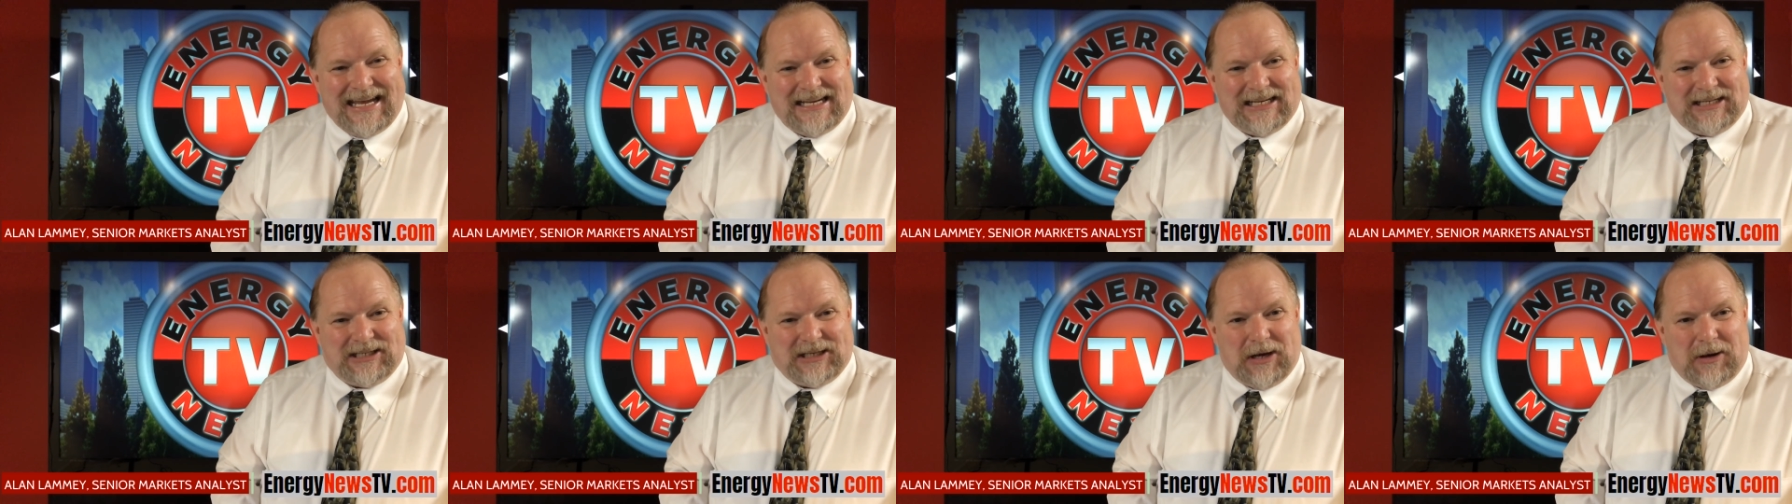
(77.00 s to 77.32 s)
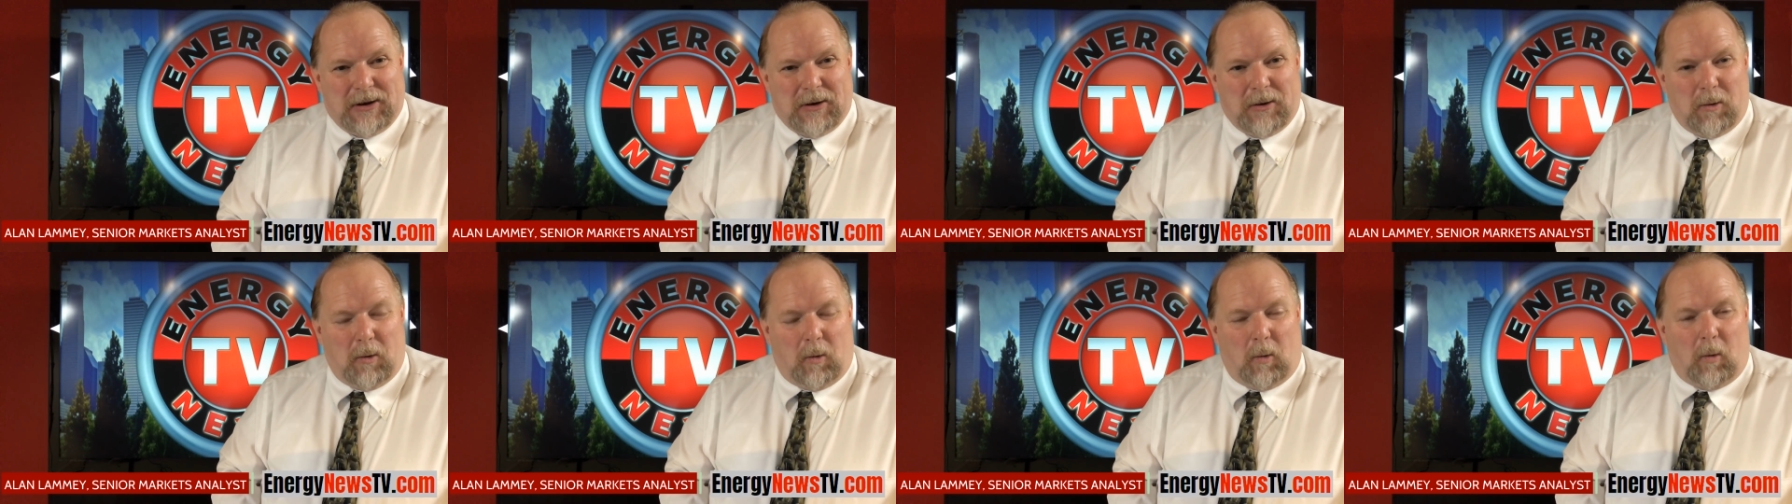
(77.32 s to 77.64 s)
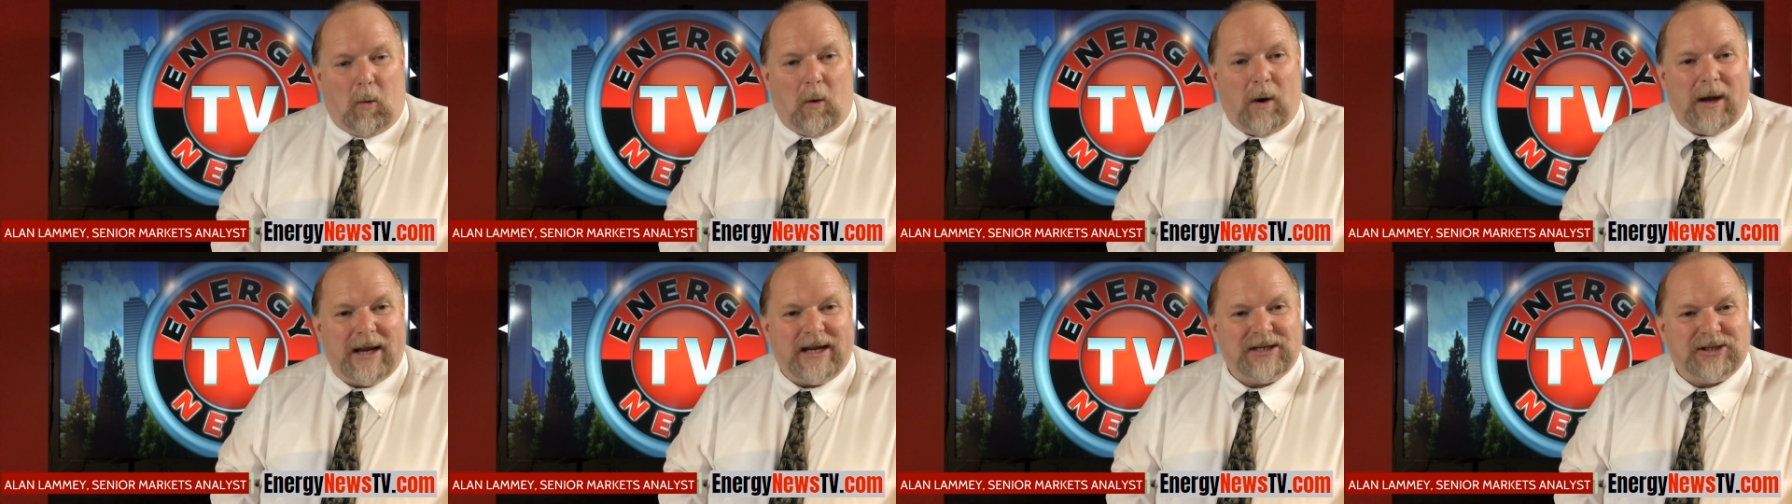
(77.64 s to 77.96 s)
So
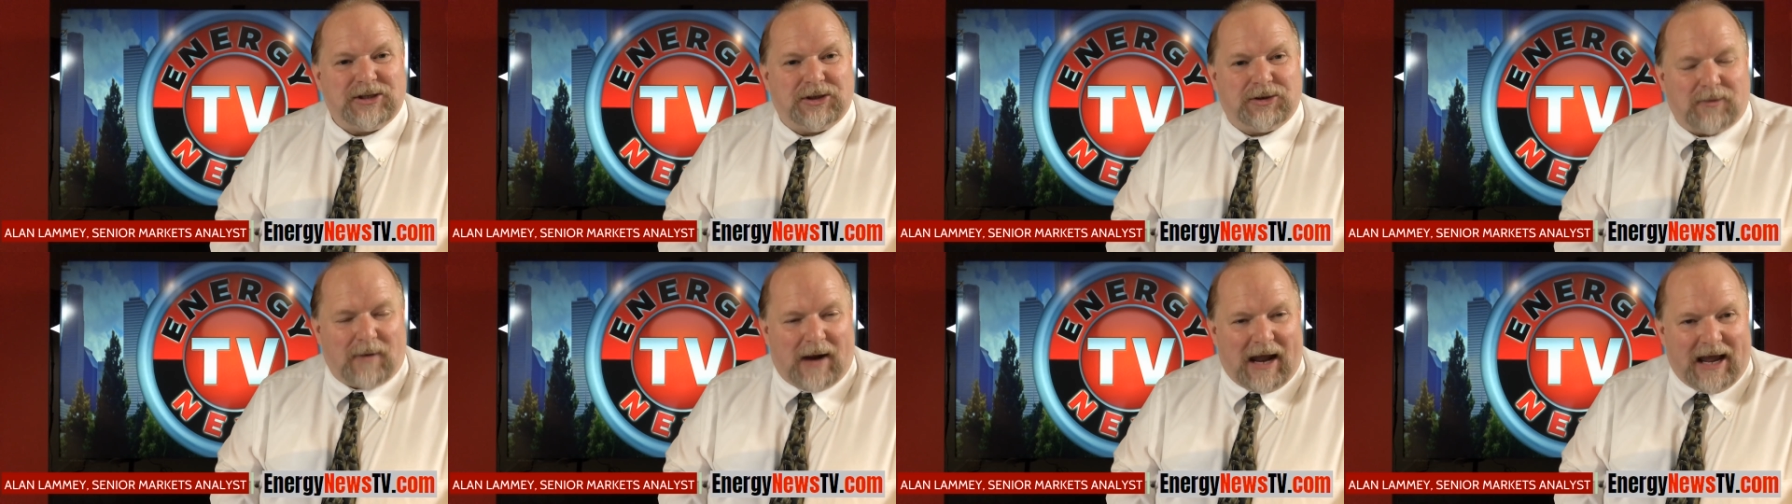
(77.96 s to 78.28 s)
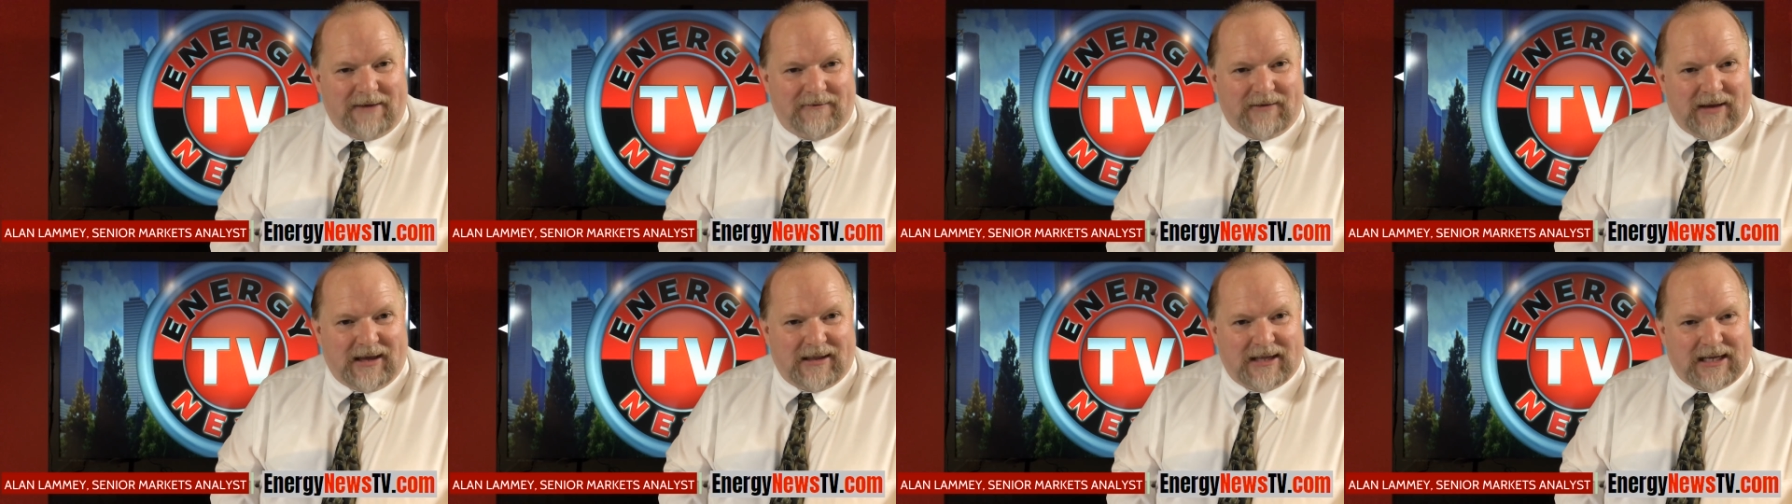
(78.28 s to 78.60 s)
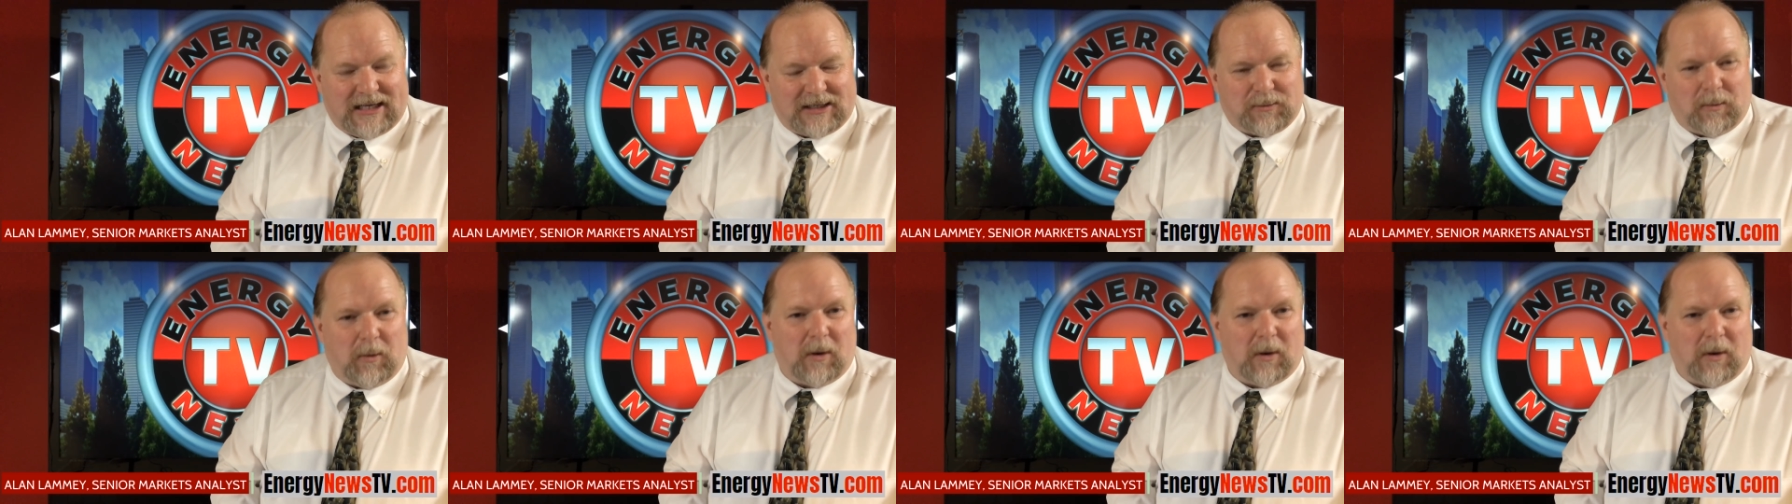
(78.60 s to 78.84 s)
what is driving this?